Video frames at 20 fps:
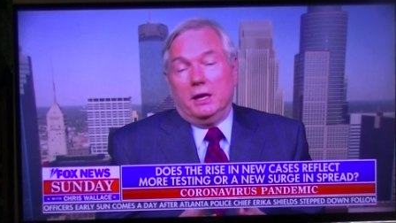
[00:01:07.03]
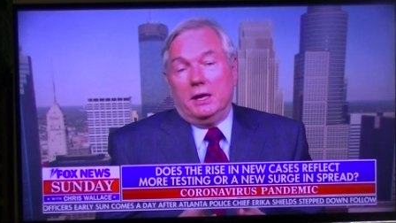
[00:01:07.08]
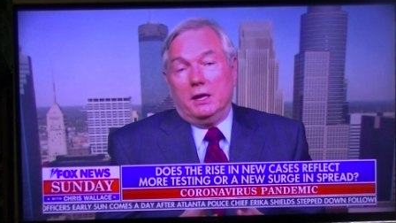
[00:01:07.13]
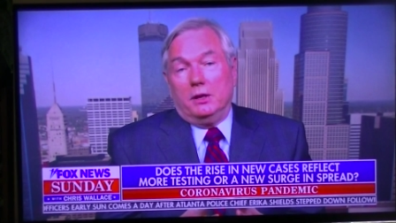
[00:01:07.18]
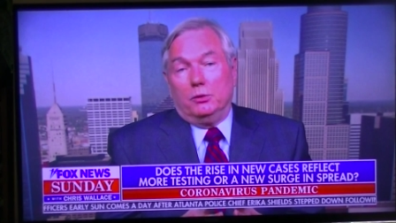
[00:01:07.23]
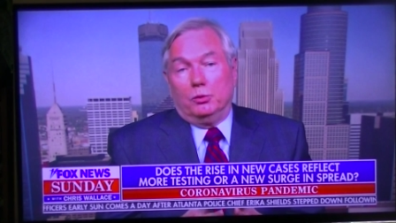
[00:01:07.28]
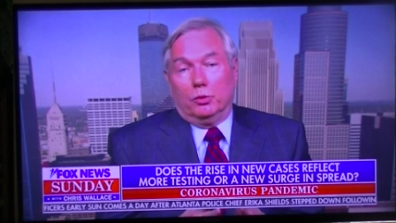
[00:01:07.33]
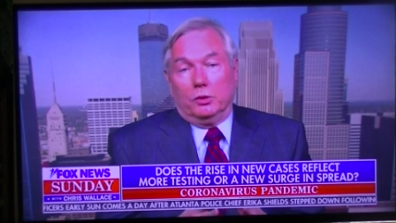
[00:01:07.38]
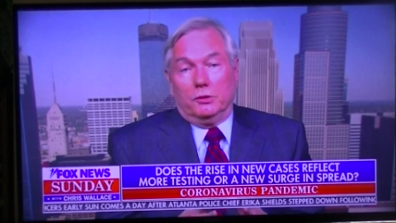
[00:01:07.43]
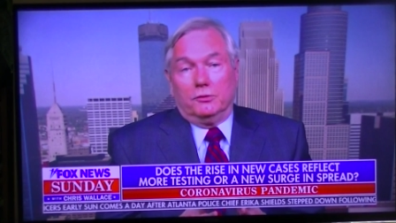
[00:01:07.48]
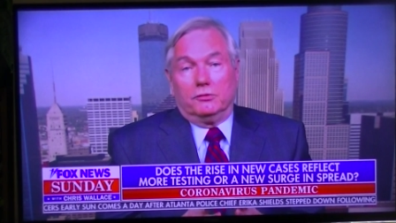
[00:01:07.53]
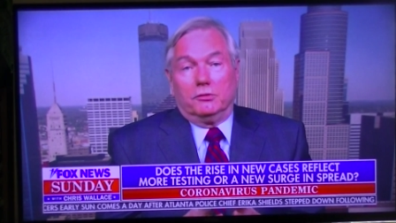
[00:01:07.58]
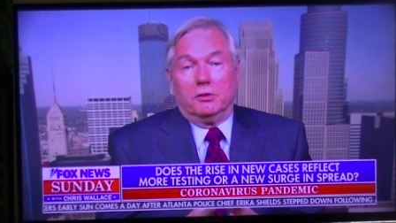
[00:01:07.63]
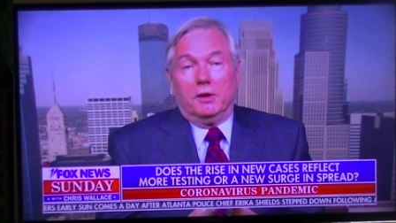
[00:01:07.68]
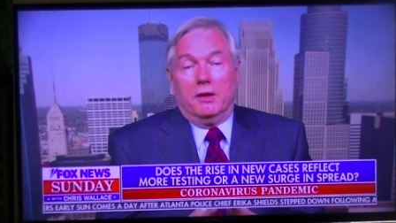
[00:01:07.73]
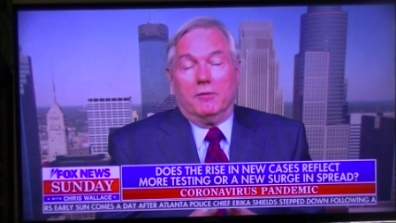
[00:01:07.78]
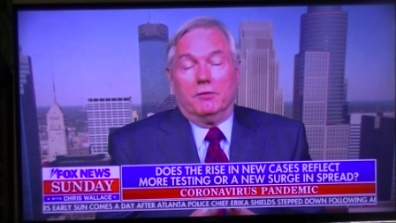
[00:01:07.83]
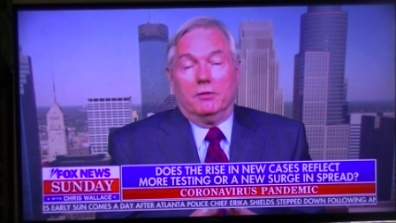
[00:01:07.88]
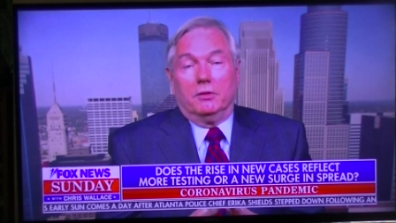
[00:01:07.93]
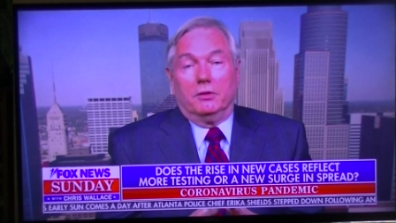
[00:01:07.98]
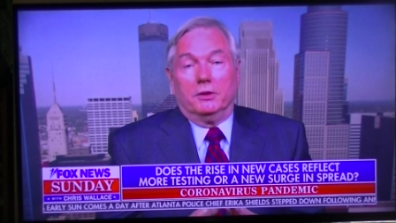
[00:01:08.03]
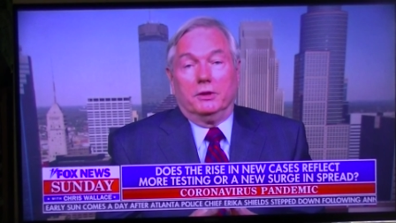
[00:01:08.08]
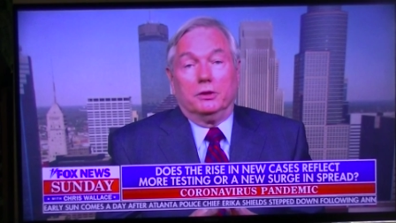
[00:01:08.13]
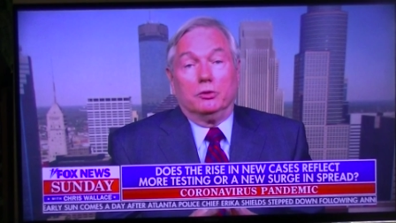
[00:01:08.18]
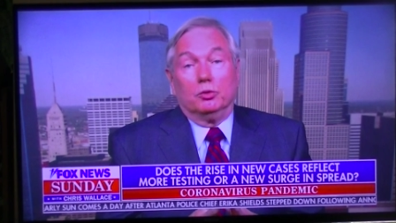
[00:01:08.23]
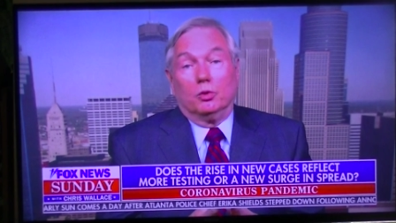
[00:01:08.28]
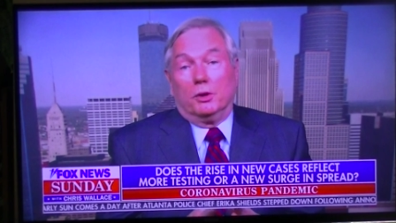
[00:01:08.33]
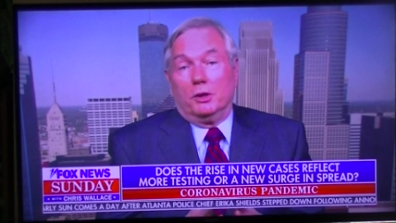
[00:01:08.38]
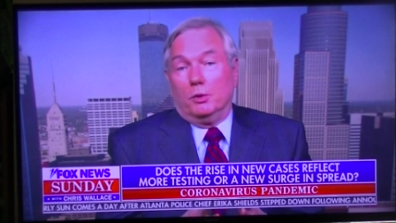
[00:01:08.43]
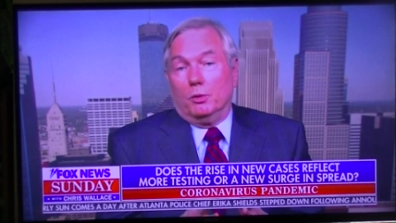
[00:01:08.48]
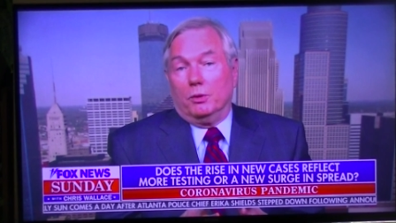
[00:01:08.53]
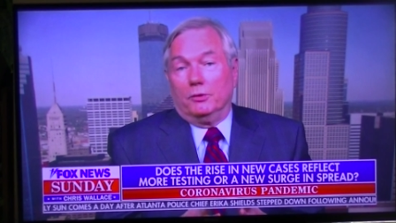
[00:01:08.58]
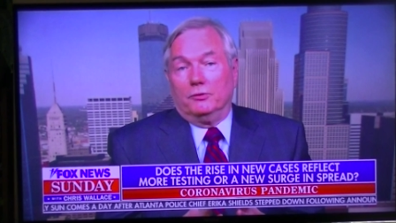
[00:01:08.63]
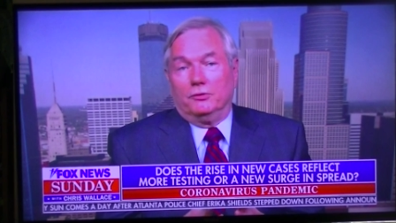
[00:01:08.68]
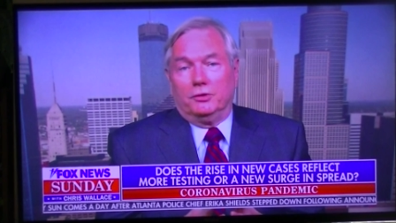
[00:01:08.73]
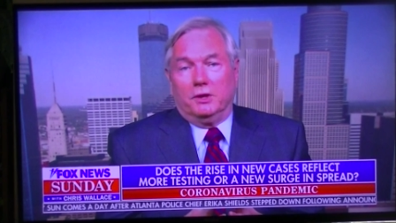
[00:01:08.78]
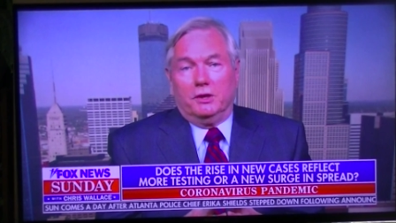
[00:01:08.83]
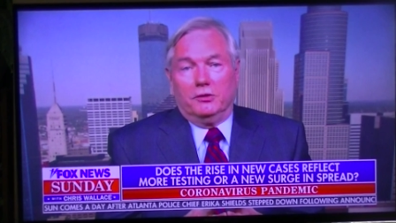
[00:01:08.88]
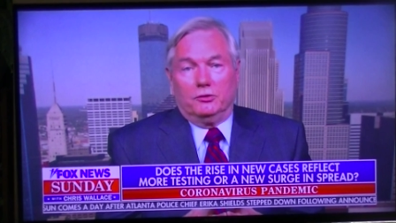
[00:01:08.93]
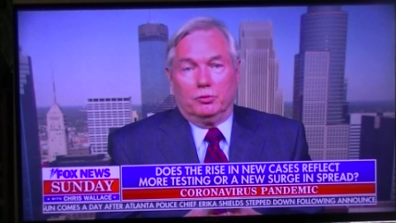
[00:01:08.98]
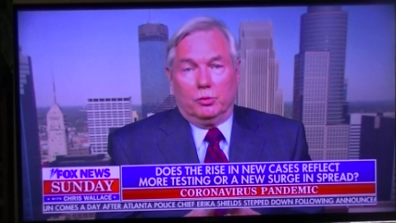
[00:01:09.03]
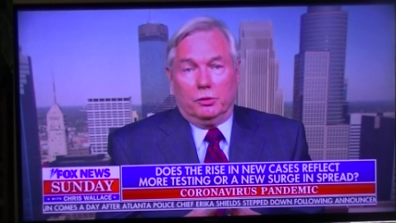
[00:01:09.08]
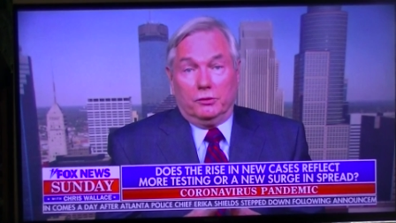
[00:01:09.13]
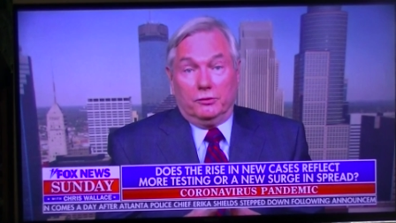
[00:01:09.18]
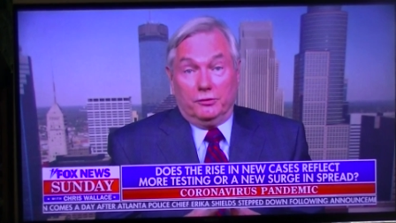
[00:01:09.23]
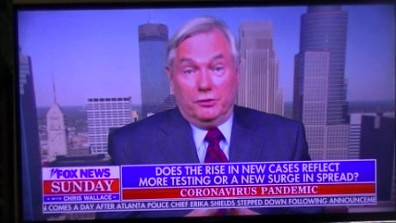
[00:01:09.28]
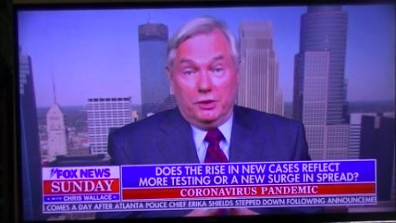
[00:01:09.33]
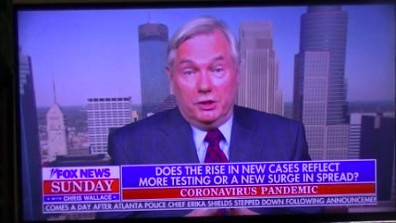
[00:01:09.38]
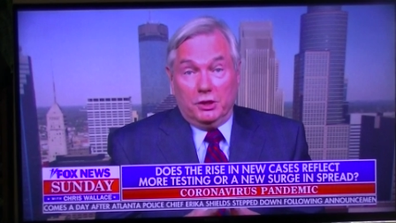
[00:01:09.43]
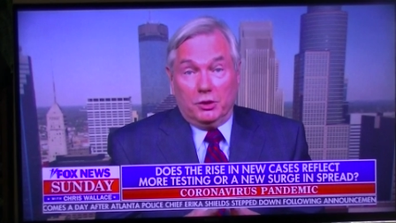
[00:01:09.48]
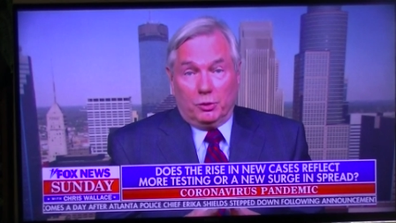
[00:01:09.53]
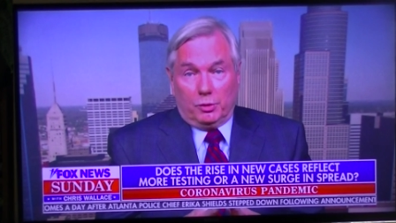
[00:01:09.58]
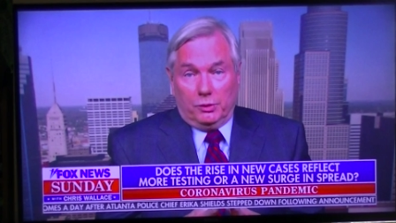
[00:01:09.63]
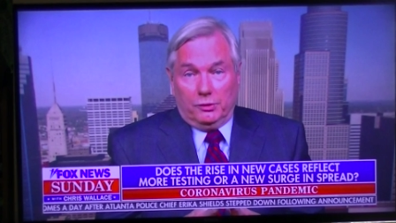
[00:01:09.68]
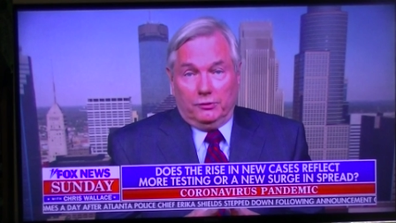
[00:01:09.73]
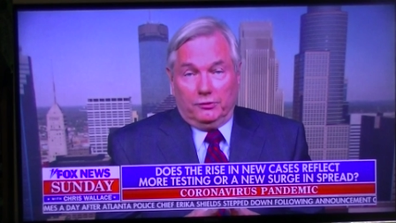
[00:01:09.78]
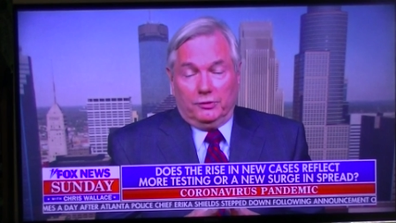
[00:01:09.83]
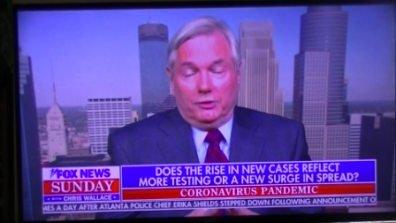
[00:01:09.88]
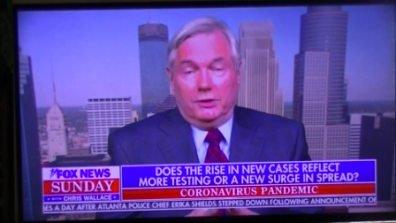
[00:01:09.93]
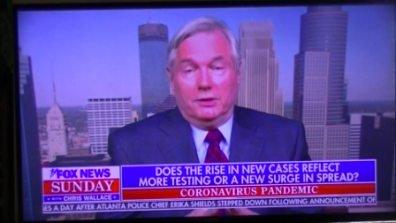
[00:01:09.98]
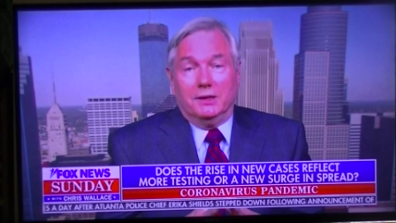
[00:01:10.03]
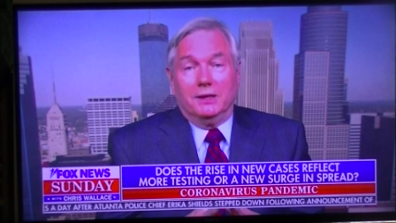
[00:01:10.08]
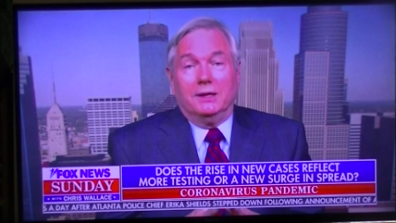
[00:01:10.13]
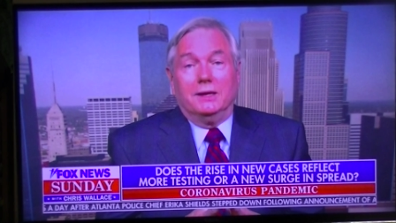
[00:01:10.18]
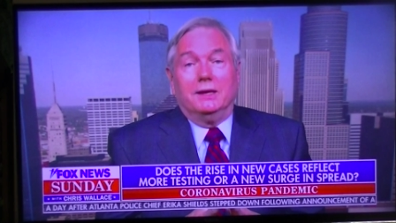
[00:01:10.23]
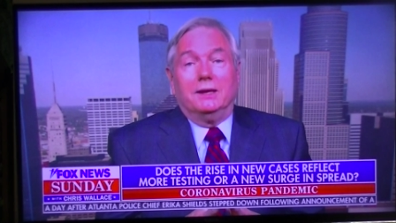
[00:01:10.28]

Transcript: 8 where it's level, and 21 states where it's decreasing.